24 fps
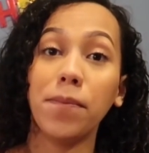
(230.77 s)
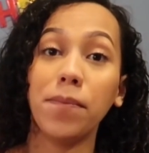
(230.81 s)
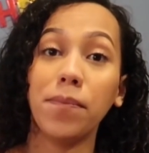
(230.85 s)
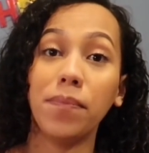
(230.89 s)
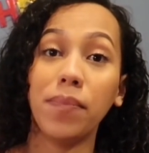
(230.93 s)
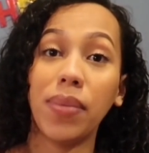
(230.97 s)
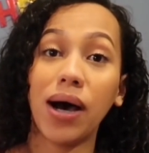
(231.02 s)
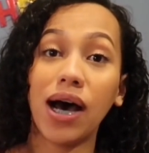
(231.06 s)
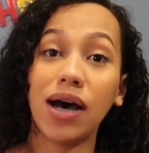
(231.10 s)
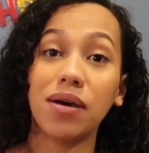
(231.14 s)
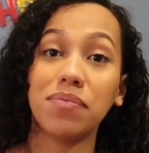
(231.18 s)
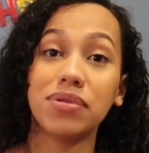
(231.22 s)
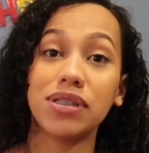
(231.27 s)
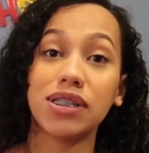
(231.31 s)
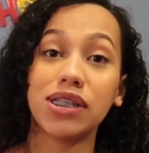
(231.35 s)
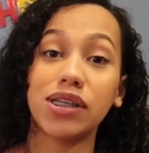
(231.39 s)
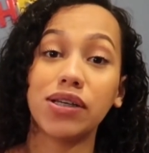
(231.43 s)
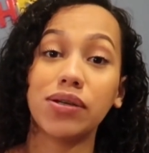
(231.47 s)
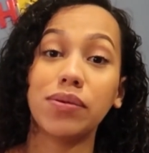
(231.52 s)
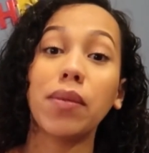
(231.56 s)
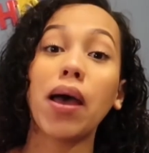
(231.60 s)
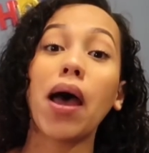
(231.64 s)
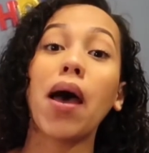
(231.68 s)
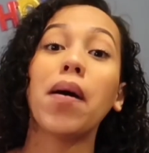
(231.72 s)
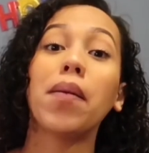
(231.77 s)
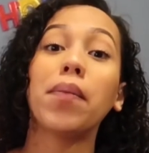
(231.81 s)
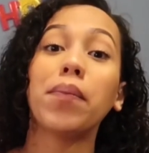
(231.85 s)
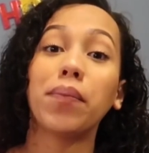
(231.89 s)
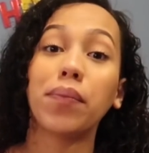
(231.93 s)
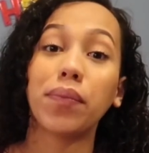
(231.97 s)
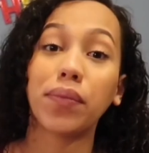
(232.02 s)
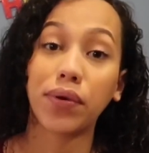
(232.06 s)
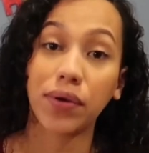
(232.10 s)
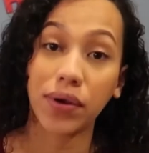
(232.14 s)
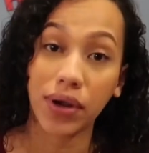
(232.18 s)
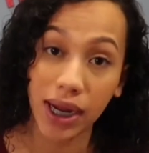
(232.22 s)
Pops up
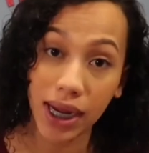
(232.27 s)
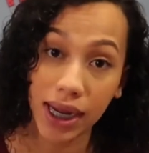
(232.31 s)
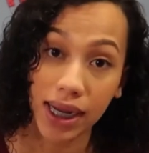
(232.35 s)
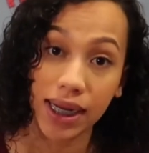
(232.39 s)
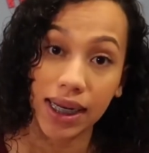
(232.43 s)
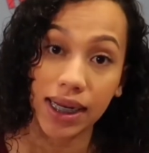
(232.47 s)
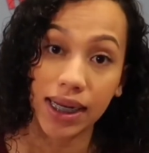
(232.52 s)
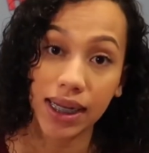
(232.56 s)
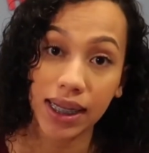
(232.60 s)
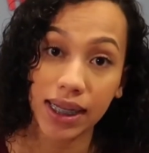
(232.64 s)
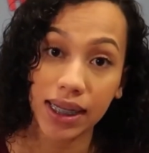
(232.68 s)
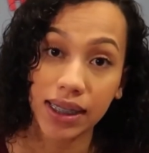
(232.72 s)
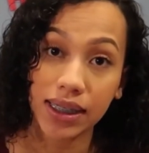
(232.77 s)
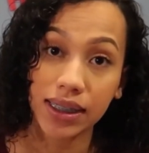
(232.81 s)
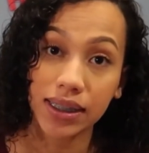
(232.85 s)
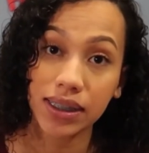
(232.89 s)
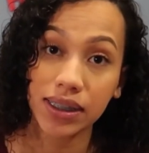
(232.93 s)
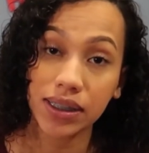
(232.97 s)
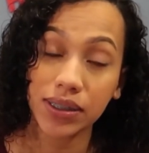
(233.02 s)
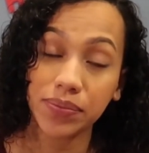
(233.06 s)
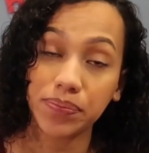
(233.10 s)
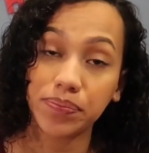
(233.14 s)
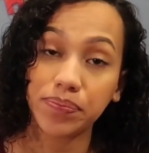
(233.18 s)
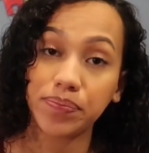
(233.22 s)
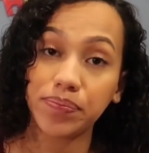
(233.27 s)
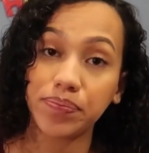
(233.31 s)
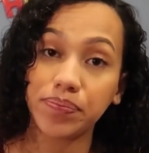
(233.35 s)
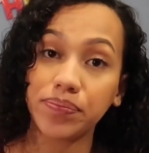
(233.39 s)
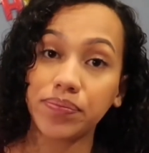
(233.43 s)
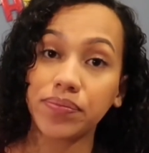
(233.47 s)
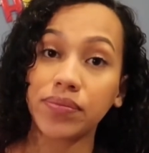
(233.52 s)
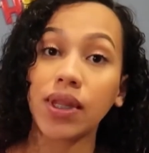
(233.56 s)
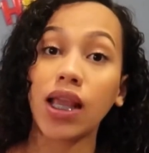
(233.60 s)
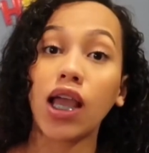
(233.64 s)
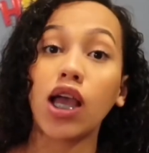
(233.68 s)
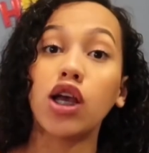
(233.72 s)
pregnant.
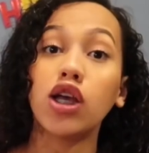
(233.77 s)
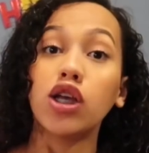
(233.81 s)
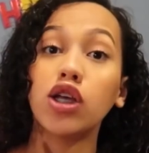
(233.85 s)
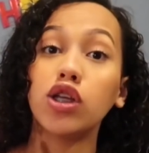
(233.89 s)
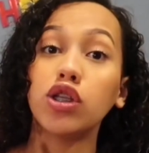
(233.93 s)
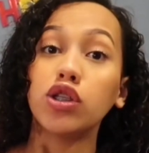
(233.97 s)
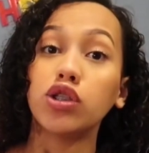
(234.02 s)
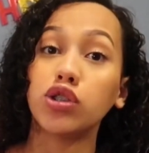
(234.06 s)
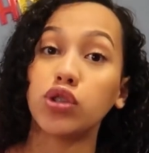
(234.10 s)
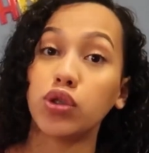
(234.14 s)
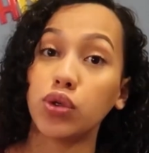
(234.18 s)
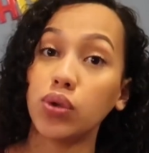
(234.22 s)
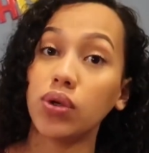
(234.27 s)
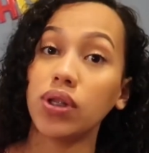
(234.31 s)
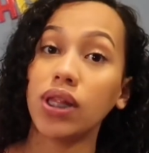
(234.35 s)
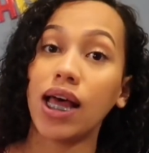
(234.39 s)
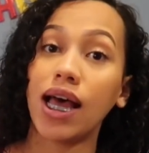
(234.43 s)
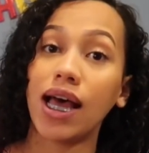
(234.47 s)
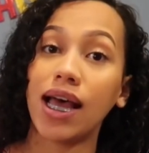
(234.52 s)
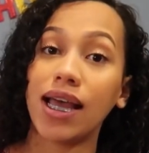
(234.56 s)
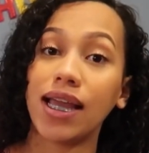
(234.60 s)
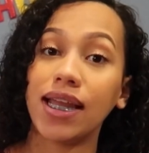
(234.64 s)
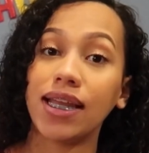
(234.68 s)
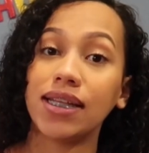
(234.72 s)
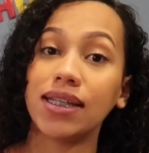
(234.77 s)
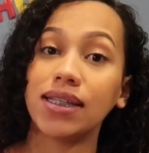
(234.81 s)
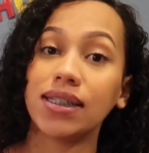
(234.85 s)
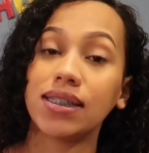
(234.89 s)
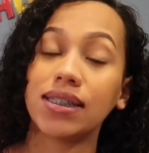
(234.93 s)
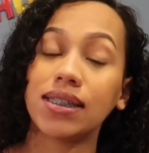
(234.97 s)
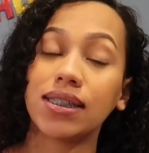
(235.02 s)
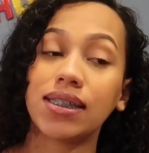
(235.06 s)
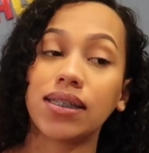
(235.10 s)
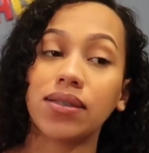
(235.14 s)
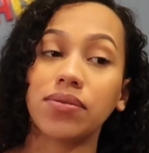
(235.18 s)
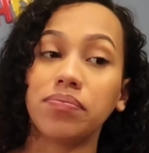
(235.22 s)
2
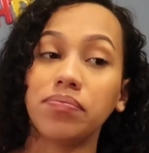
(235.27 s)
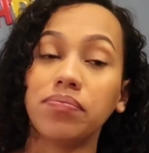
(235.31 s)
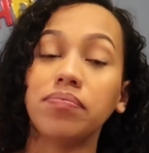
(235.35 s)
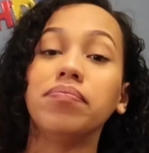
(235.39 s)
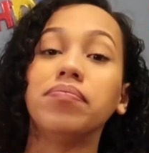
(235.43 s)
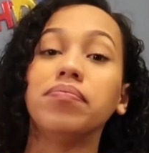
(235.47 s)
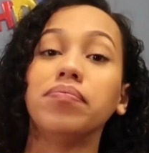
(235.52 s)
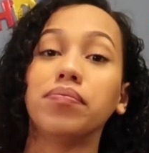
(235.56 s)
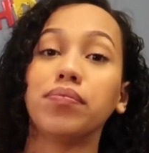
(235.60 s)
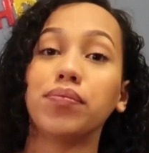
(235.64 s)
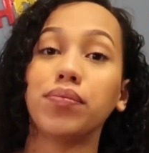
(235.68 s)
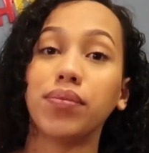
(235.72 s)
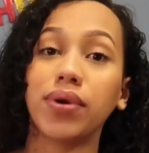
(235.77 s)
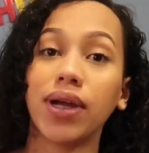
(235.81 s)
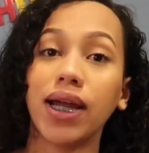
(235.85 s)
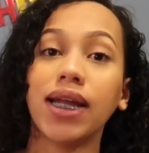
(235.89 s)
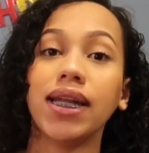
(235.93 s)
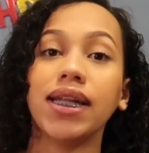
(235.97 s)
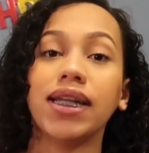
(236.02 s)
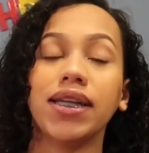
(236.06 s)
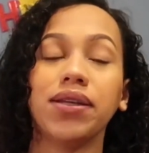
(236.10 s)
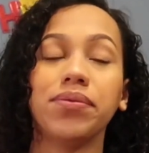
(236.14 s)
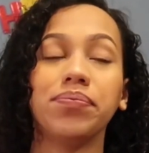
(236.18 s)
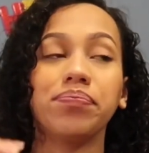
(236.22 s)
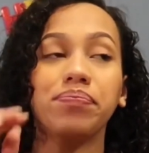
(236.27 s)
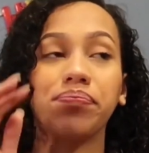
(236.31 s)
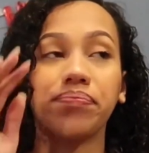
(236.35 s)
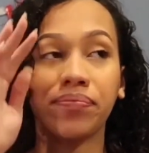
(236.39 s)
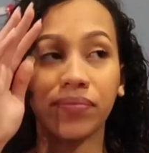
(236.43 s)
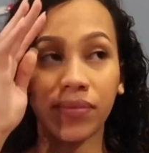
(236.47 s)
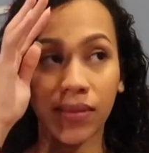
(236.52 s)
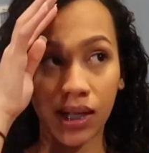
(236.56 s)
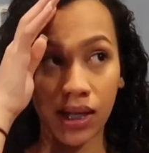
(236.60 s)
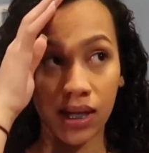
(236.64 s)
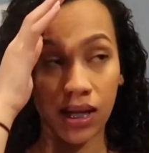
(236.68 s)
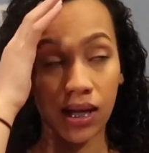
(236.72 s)
lines, pregnant.
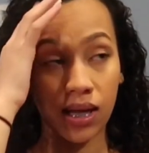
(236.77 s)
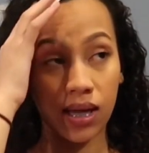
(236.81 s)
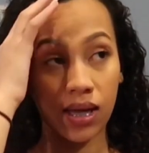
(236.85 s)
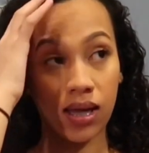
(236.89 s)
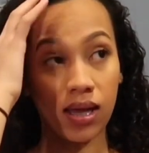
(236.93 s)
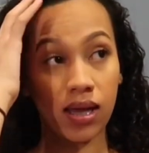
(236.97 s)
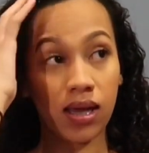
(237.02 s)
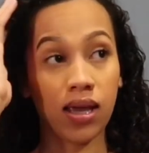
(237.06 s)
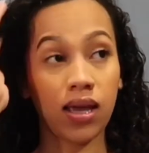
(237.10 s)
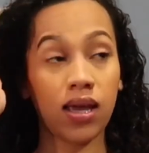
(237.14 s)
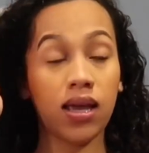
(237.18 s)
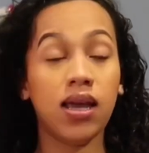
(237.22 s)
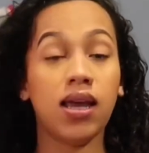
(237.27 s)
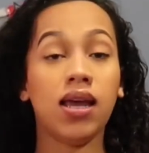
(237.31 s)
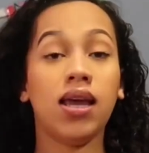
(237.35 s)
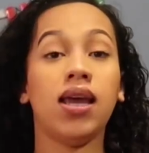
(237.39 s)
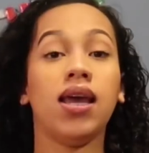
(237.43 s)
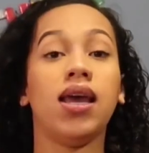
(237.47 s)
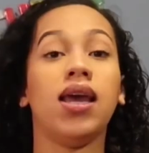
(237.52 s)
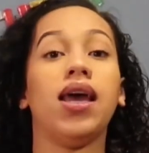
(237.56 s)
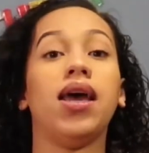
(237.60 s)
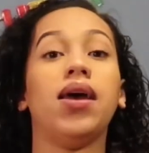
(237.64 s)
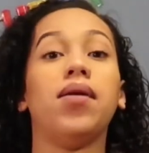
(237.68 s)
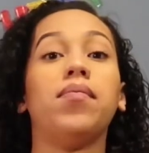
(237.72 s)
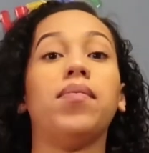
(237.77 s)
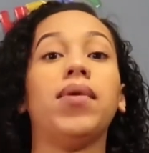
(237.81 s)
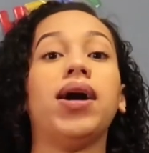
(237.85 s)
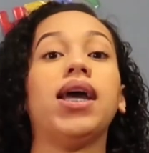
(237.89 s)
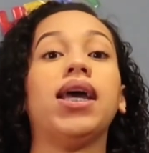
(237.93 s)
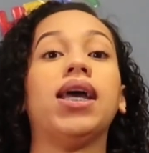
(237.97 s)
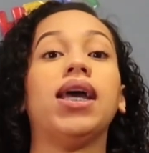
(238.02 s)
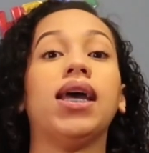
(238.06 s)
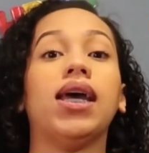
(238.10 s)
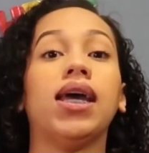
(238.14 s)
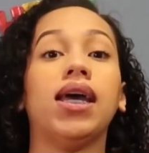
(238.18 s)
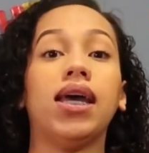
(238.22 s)
And
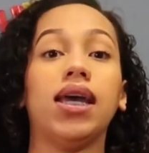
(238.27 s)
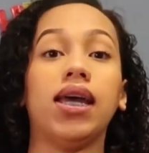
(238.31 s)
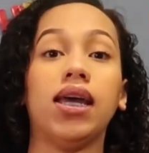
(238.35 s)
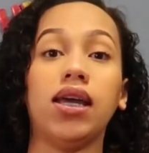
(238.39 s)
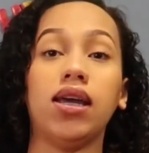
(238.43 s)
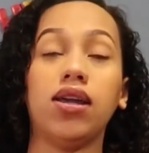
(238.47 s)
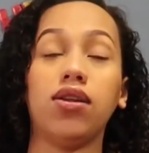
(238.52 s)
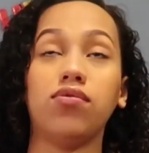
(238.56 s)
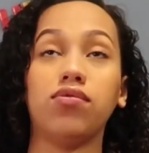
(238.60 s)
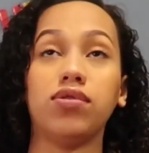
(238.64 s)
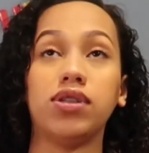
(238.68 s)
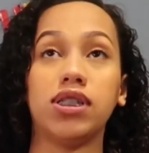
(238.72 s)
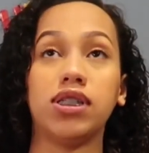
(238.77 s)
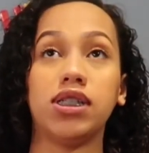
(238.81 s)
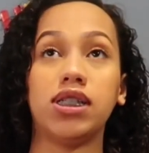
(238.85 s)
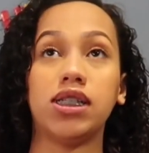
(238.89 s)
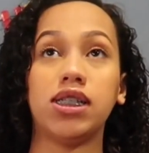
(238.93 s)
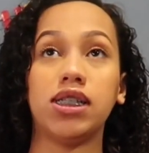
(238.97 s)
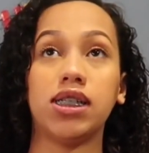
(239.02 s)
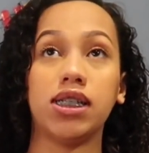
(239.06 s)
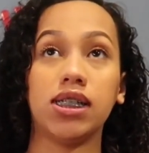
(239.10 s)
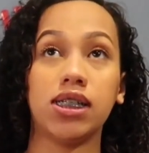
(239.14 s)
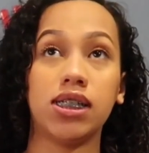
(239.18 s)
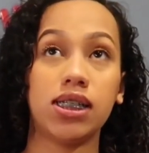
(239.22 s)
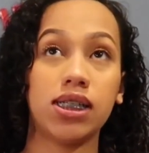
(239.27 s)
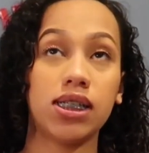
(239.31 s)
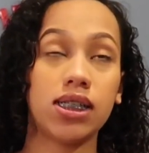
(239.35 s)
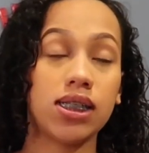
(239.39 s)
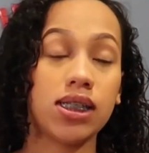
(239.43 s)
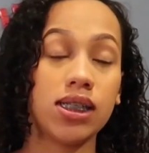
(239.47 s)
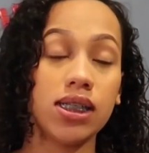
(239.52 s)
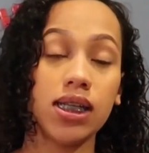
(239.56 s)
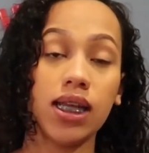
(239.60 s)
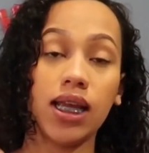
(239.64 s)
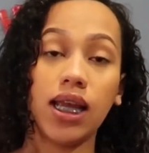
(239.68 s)
my head was just